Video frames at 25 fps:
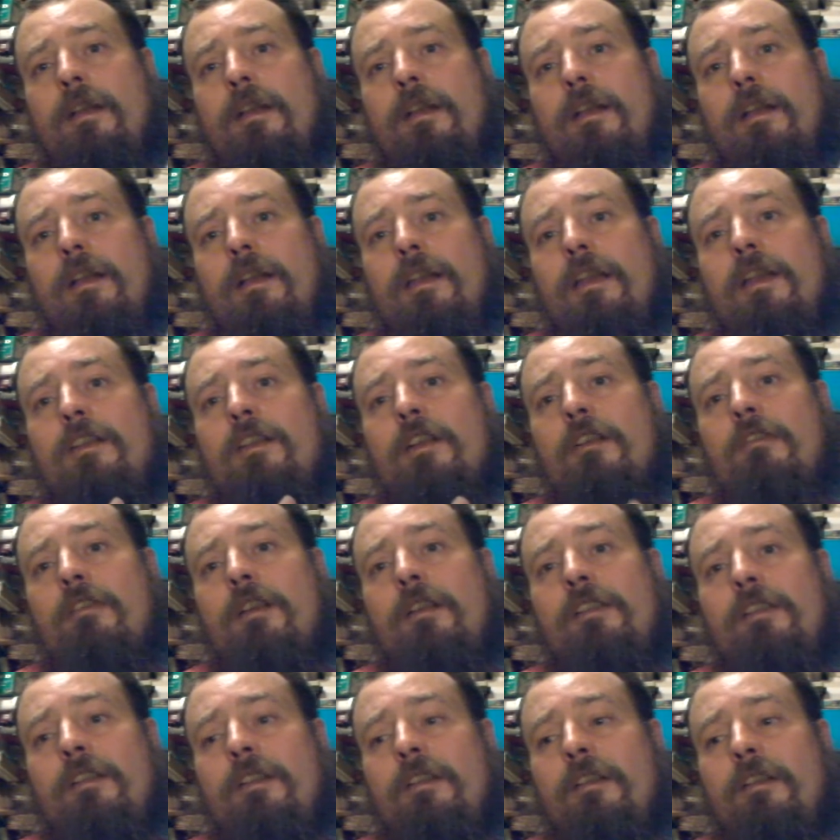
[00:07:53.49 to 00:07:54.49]
in your
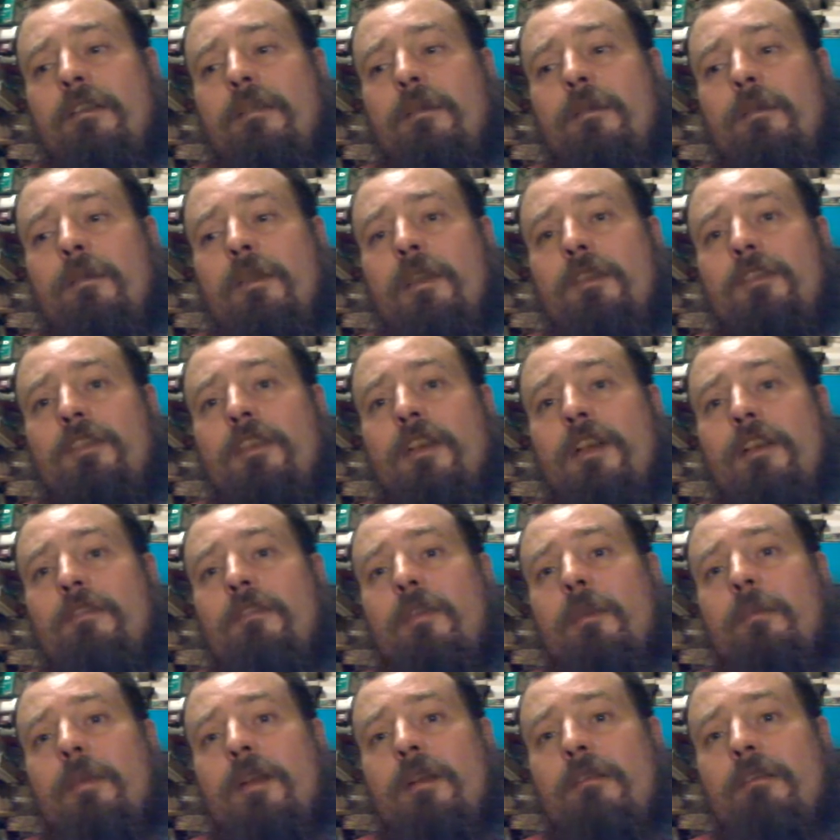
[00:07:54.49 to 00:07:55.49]
aside
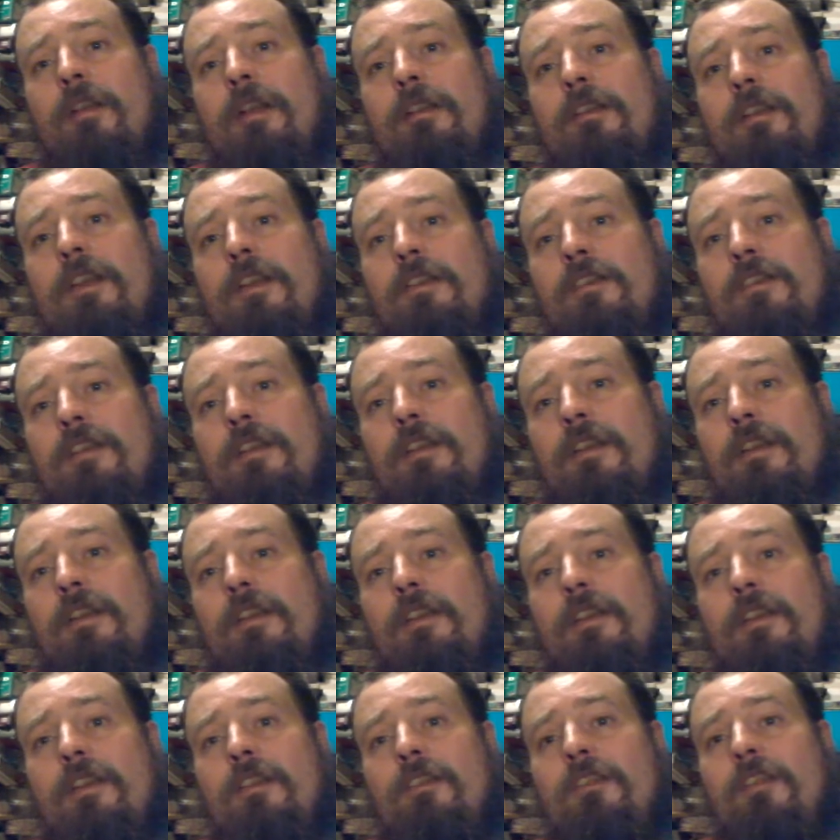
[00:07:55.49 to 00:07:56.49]
from your rotation that you
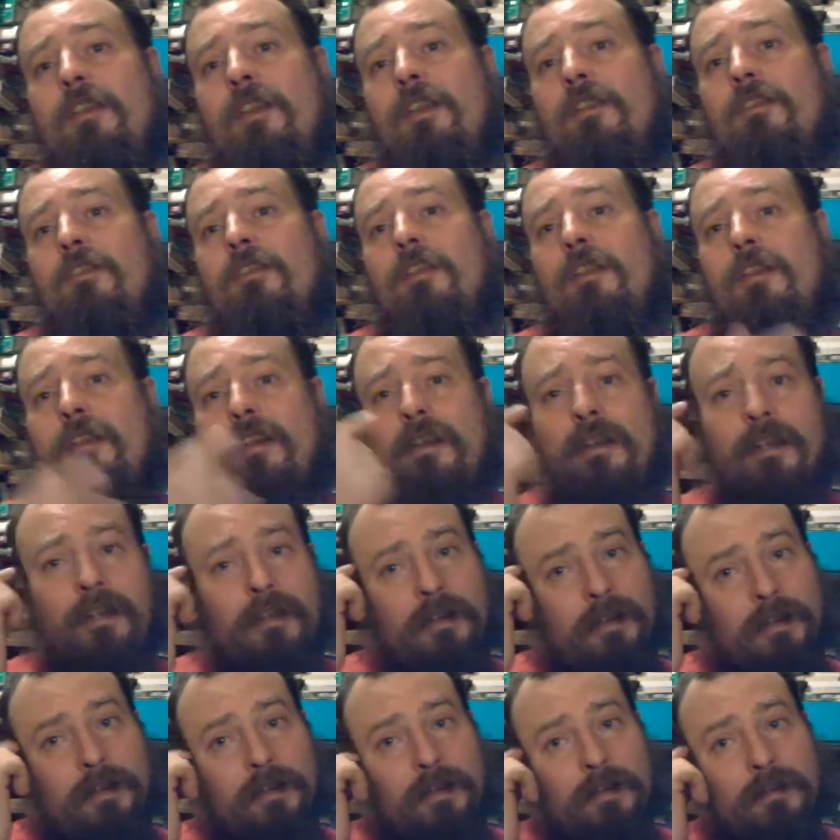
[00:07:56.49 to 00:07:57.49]
can turn to.
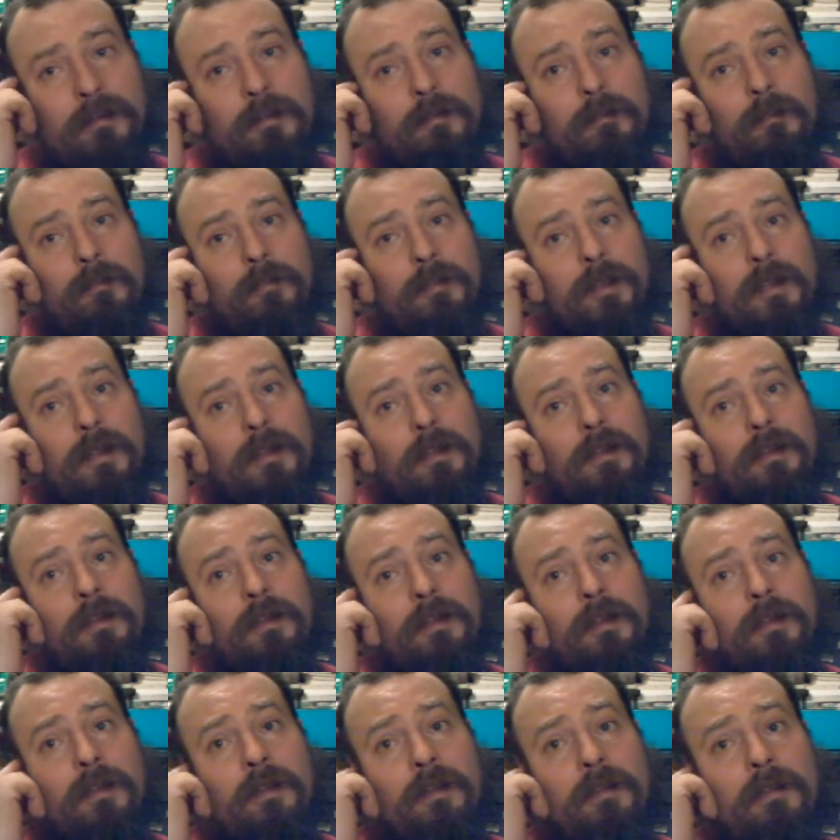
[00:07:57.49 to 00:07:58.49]
Then
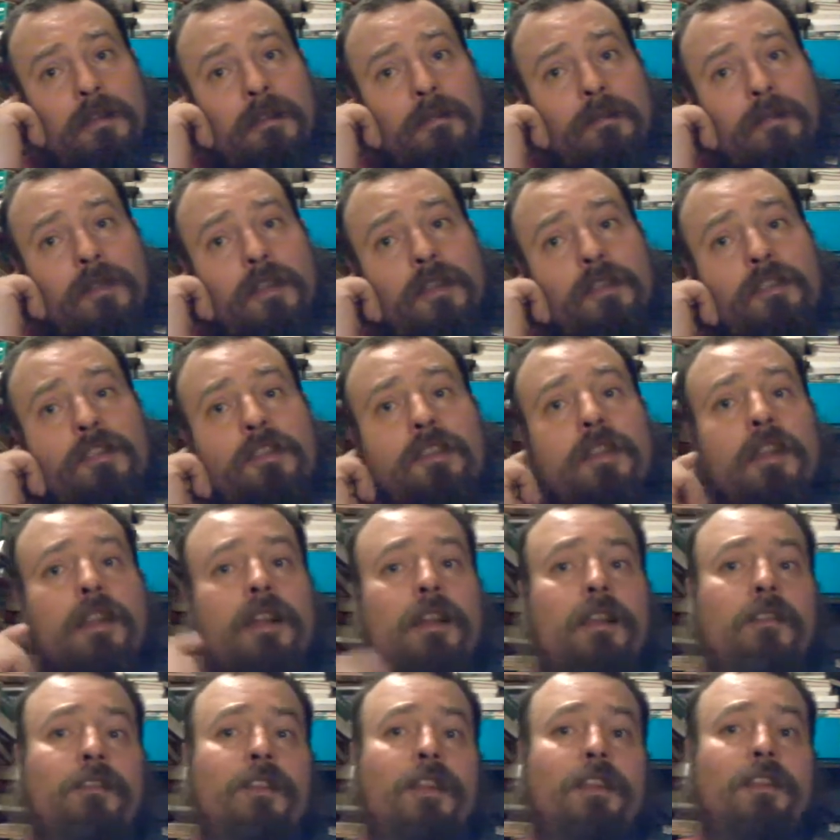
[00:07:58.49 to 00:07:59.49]
this certainly
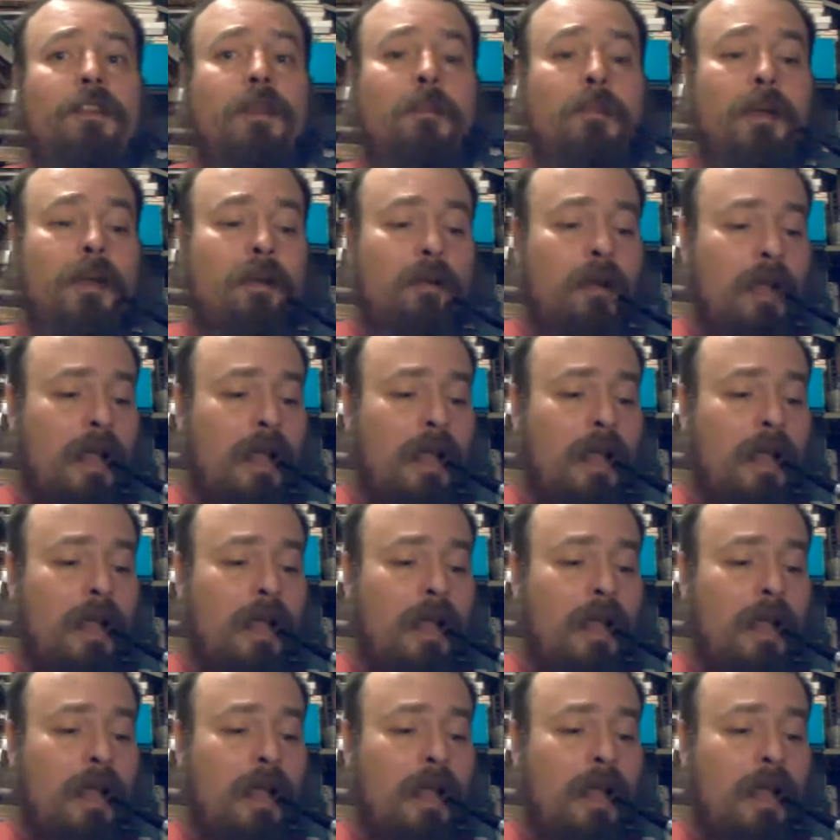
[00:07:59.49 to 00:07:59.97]
fits the bill.